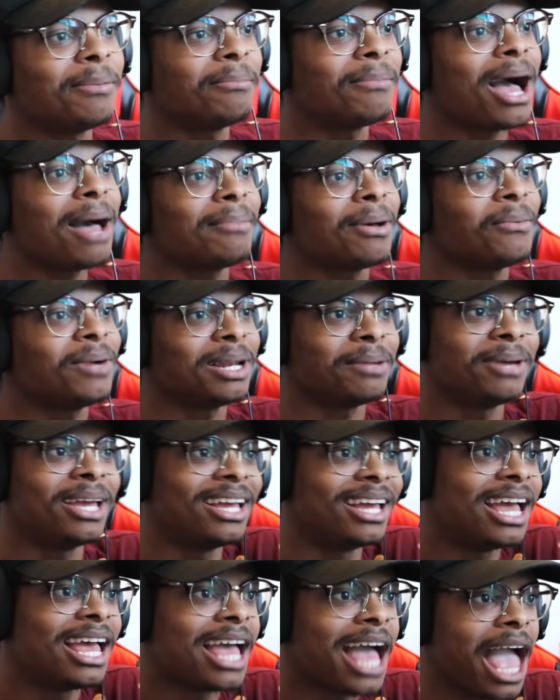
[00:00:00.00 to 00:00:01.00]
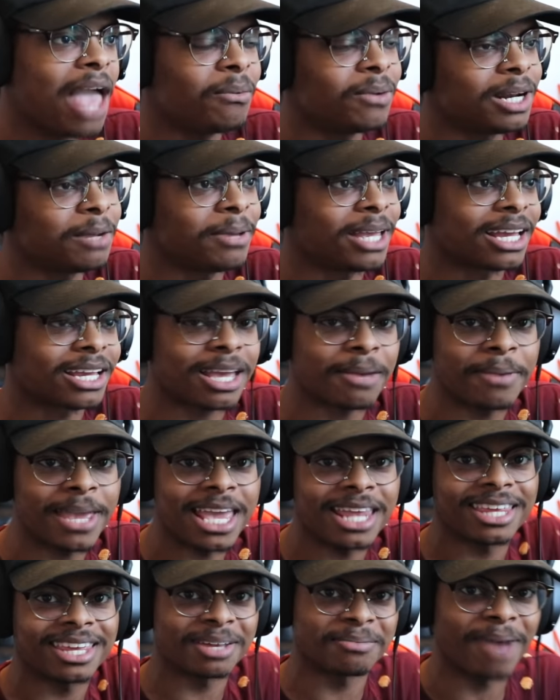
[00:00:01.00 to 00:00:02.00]
mom, I wanna, I wanna be a
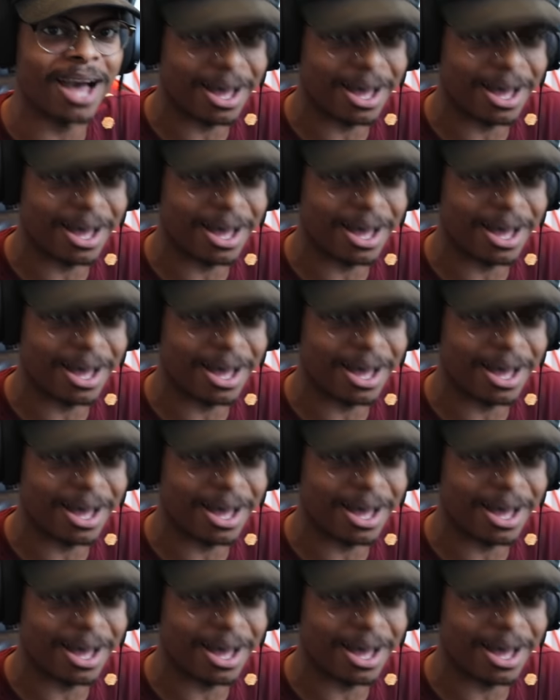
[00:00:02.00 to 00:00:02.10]
comedian, mom.